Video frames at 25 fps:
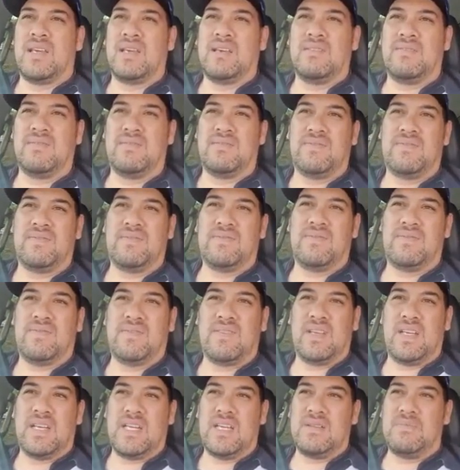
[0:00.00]
have
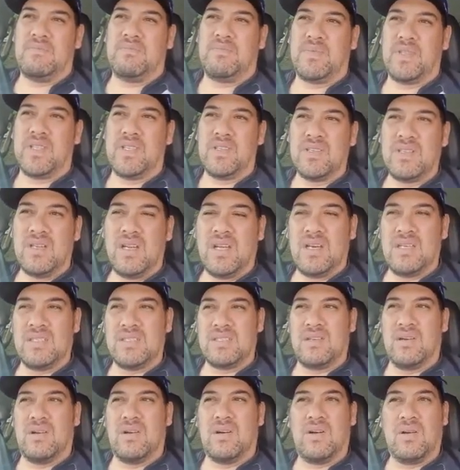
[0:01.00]
um, utilized
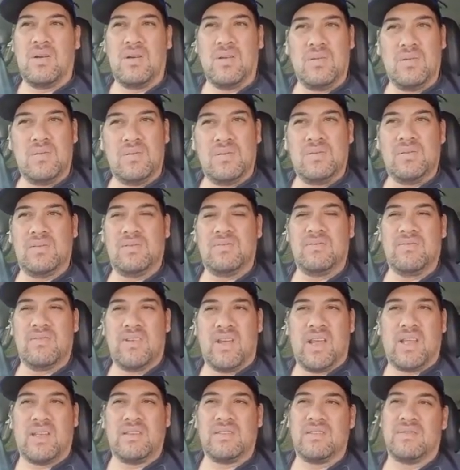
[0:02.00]
a whole
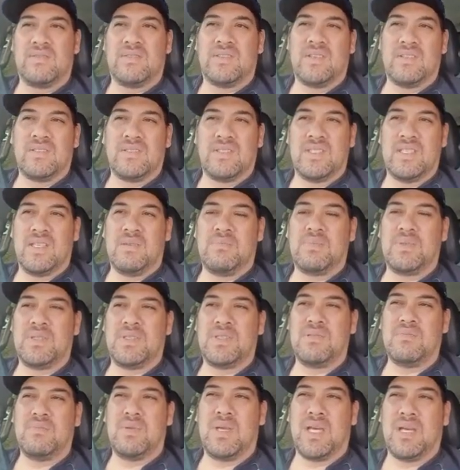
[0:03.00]
range of concepts
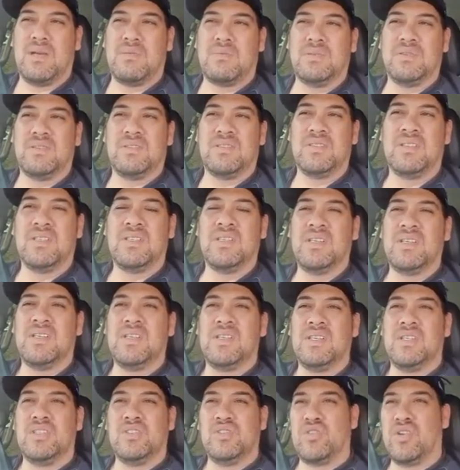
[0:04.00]
to be able to
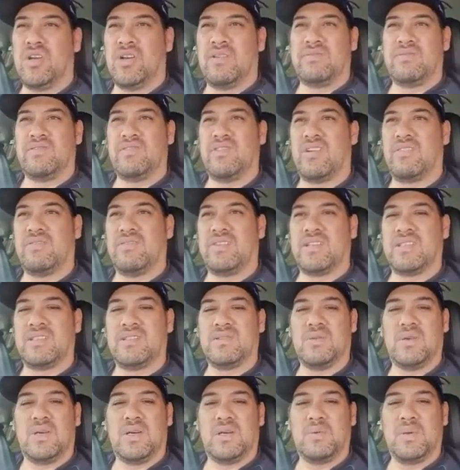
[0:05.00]
drive traffic
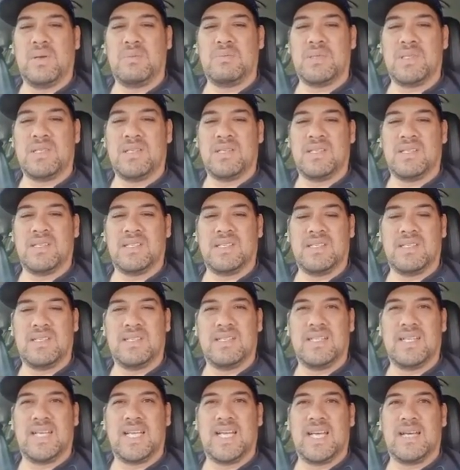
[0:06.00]
to our website,
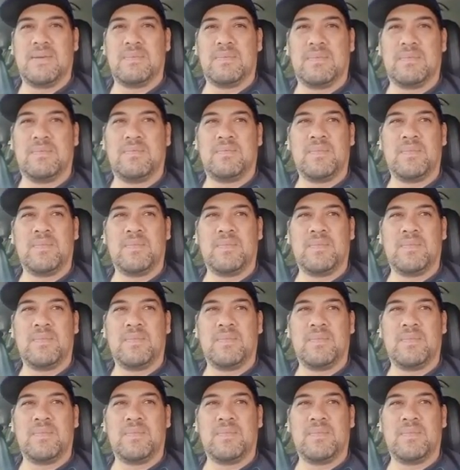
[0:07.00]
um,